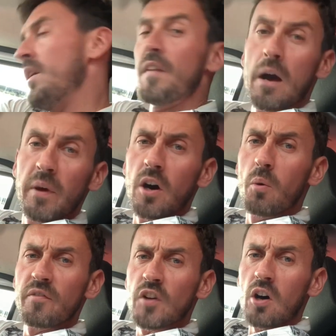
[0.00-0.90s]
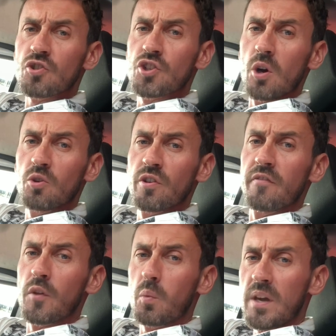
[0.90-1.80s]
There we go with Cockstroker
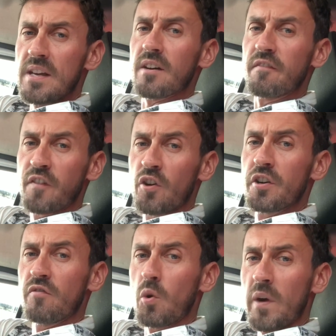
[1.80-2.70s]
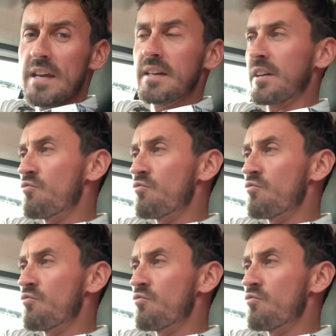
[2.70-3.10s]
of the Week for another week.